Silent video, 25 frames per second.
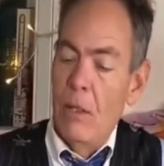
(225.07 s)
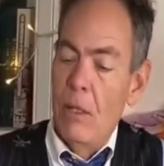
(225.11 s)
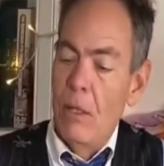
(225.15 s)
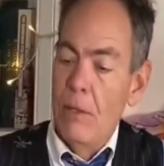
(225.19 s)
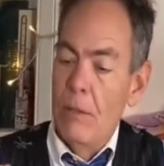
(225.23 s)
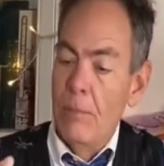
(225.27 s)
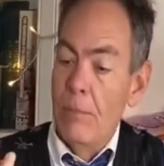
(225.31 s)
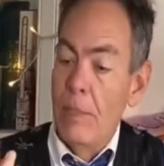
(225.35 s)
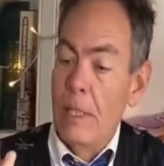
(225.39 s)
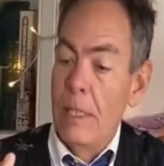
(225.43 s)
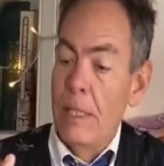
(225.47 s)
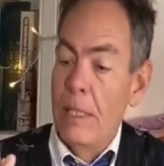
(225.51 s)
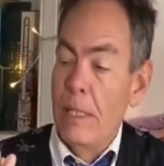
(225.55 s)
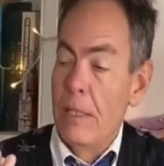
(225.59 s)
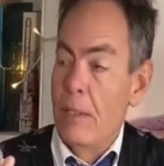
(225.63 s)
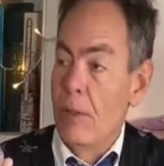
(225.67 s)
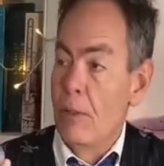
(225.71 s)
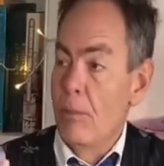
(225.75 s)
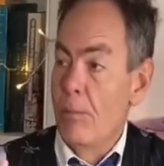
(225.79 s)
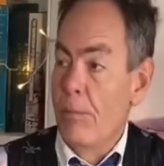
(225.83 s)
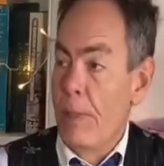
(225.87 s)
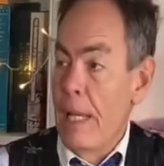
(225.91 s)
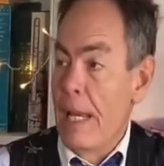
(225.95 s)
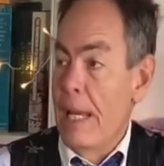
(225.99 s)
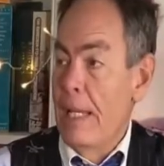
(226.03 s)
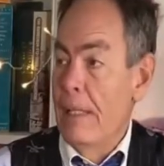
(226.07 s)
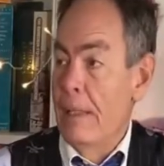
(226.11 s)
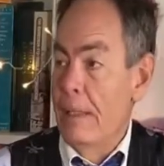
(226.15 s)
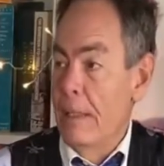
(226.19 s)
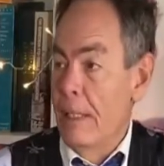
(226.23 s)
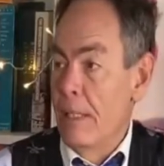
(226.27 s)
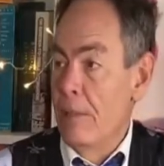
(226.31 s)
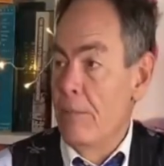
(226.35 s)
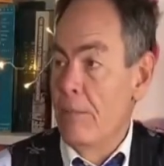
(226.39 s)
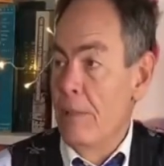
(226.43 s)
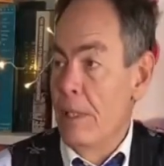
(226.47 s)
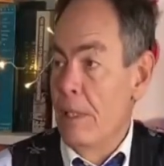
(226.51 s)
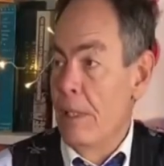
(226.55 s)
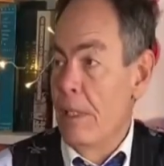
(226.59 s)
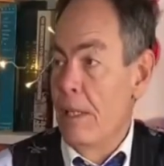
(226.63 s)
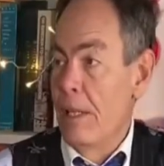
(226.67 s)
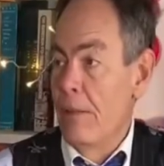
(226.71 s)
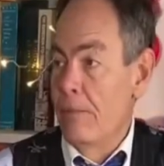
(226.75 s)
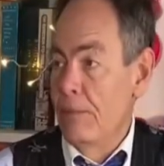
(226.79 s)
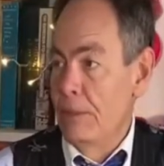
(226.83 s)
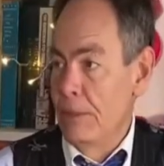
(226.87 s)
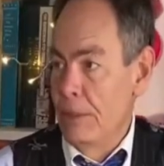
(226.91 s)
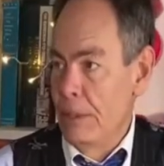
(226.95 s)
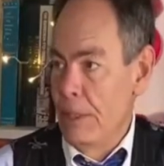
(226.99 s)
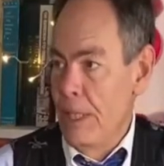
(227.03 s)
All the money at your bank can be
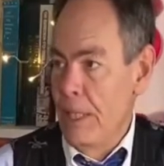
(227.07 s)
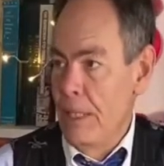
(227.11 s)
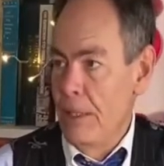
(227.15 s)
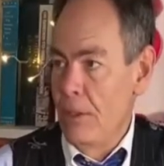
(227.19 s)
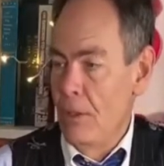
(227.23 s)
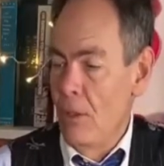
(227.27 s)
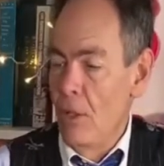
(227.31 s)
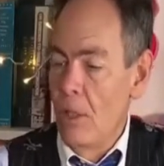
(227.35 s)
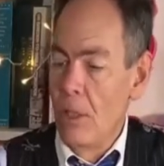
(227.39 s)
confiscated.